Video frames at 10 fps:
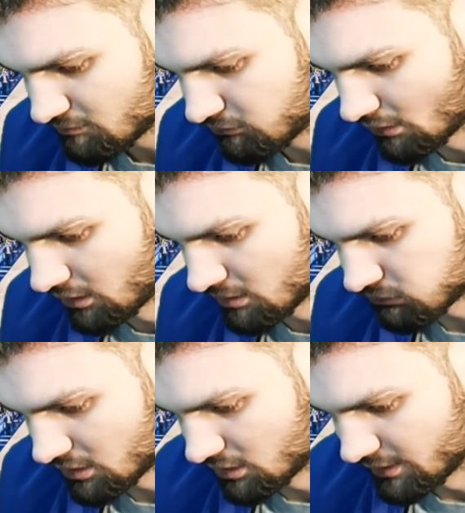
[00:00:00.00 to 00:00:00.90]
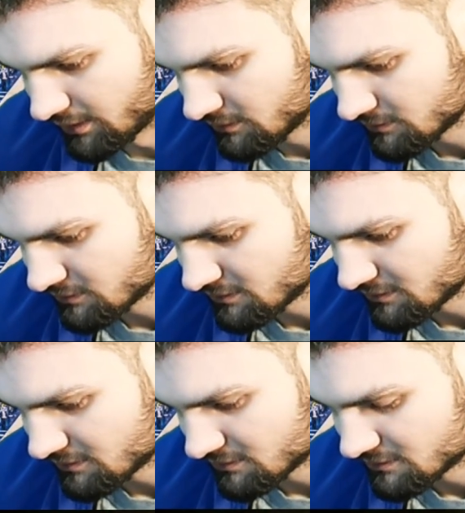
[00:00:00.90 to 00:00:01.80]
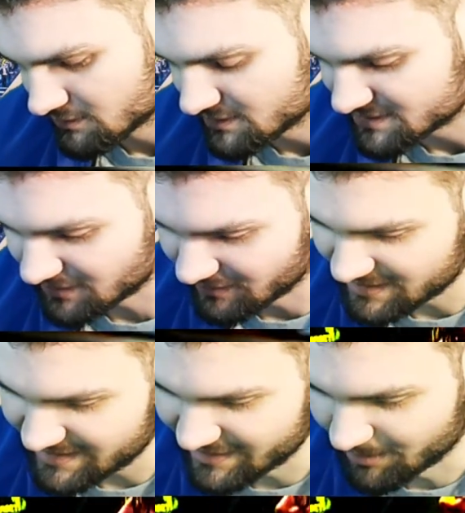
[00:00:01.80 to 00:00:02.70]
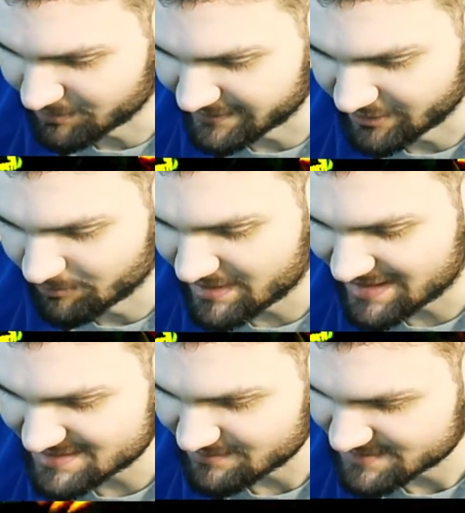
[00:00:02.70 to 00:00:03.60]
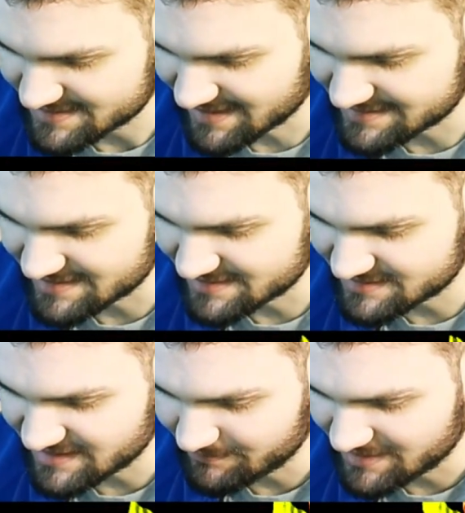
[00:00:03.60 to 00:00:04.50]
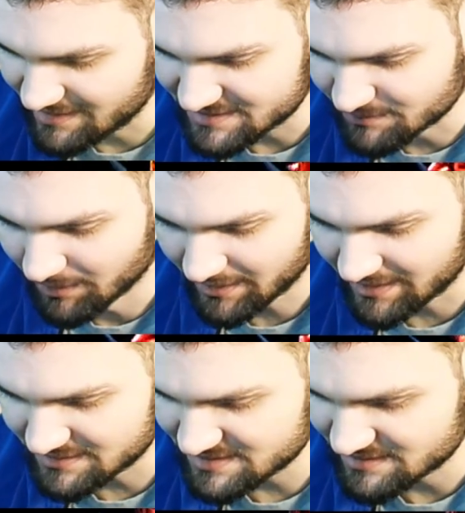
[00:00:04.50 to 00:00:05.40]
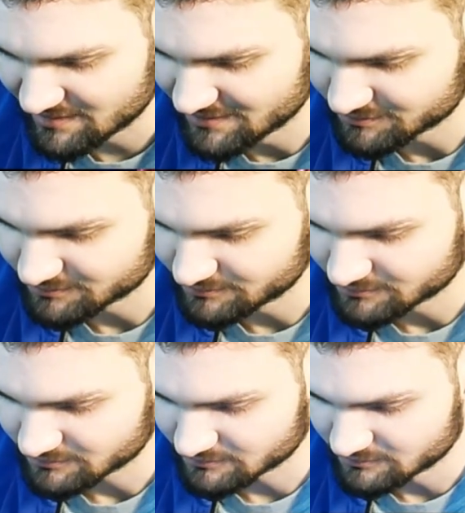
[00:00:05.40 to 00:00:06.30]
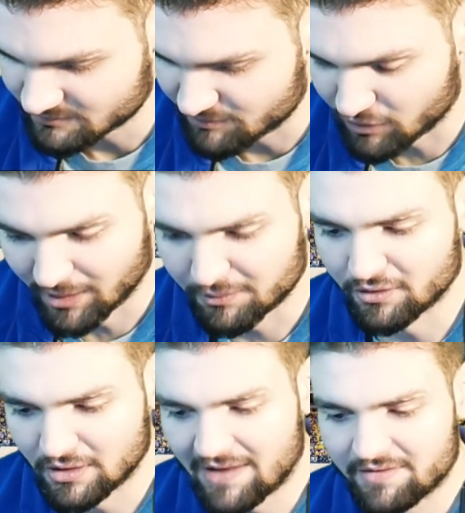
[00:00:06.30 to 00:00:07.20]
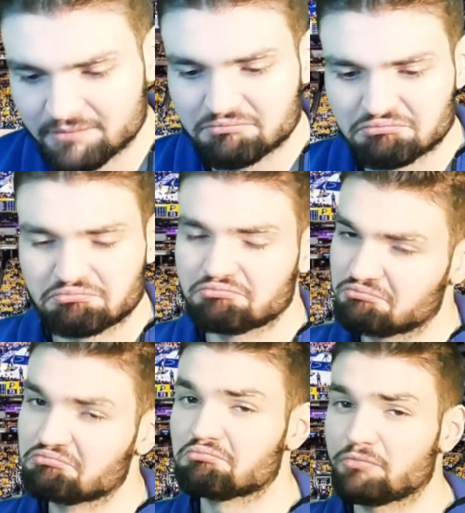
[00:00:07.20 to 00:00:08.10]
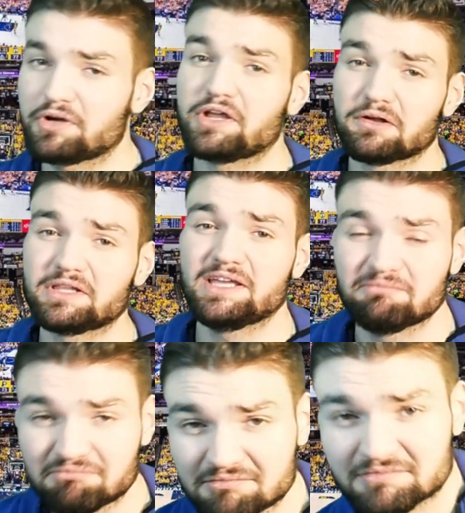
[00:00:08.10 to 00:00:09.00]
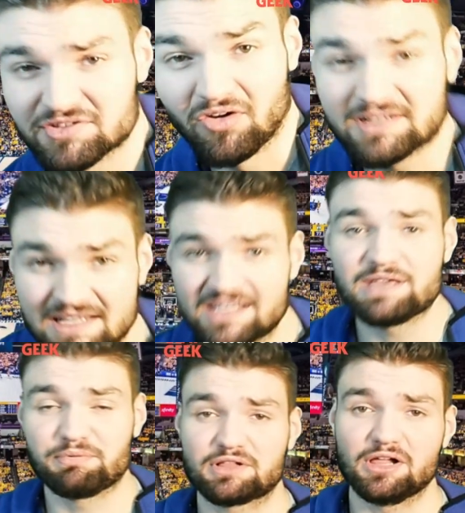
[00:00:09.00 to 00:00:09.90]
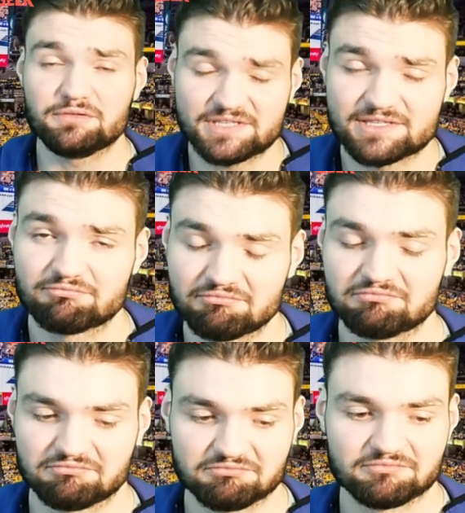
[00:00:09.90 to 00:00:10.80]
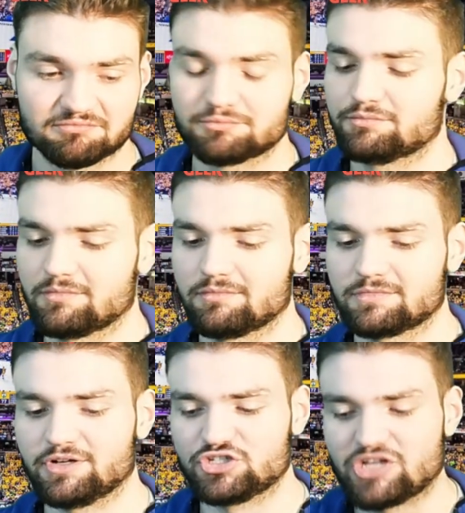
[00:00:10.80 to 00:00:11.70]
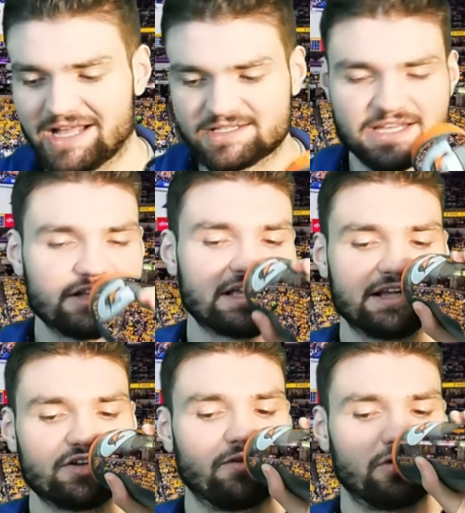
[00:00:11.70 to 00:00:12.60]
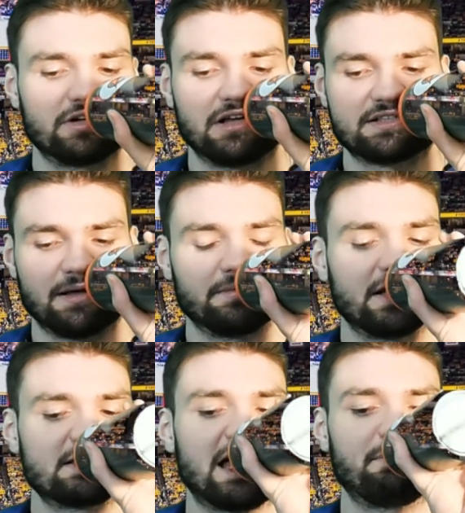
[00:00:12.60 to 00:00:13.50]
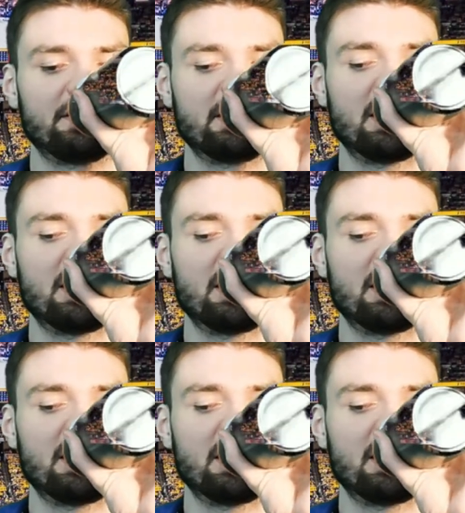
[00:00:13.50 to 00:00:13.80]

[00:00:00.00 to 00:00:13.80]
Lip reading: Braun. Starting to heat up a little bit as he was sensing his team needing some buckets. Braun with 11. Pretty early. As long as they keep it close, good chance he takes over and does something like that by the